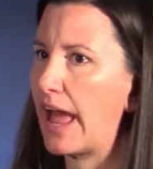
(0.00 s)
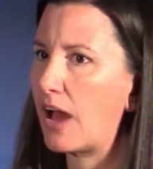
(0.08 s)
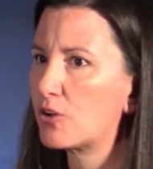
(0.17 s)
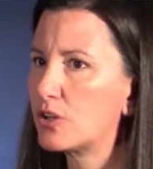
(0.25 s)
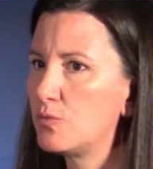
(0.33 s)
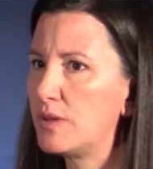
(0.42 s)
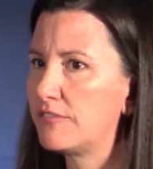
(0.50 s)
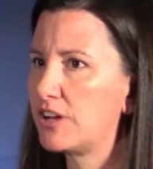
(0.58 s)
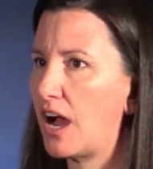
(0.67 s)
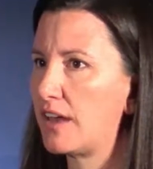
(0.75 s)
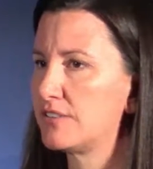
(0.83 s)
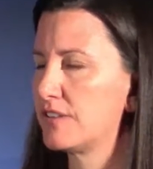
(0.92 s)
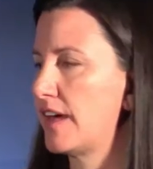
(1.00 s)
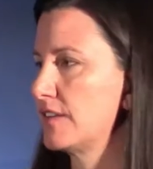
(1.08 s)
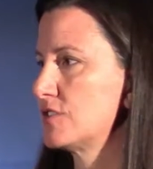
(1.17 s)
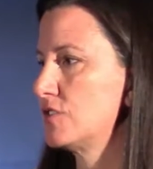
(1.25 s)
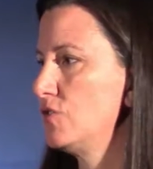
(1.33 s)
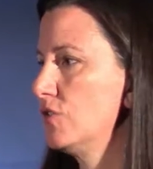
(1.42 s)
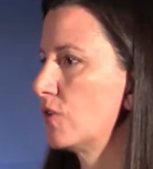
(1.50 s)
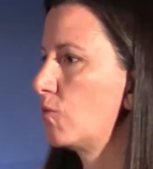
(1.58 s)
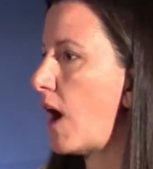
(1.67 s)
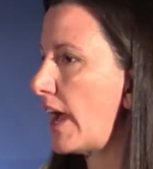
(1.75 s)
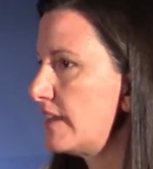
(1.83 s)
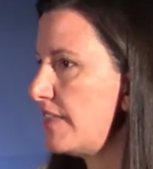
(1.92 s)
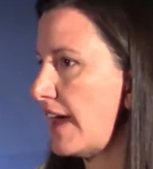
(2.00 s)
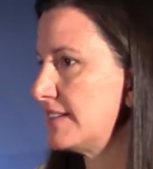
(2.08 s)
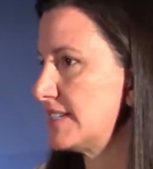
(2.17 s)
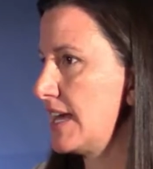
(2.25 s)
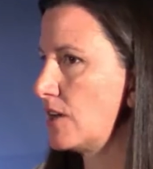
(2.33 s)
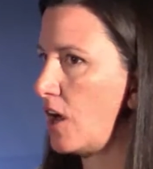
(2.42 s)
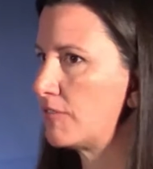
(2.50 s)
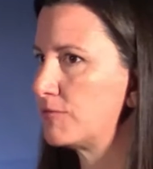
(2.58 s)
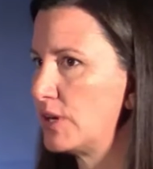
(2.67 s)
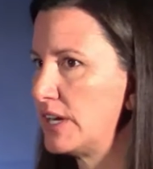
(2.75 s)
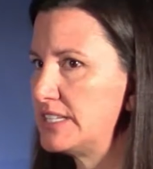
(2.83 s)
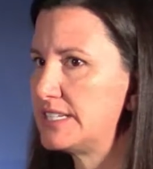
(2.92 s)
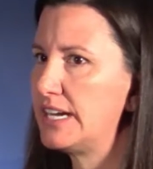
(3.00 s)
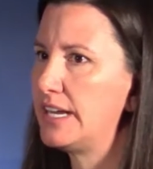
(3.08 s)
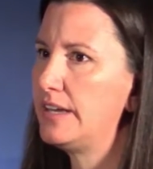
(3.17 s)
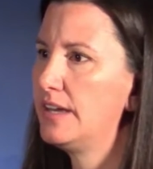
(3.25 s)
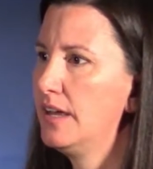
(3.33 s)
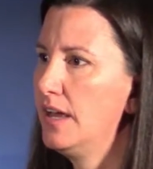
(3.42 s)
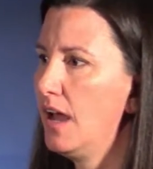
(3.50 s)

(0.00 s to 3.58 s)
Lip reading: How could we have gotten to that sooner? Why did that take off when it did?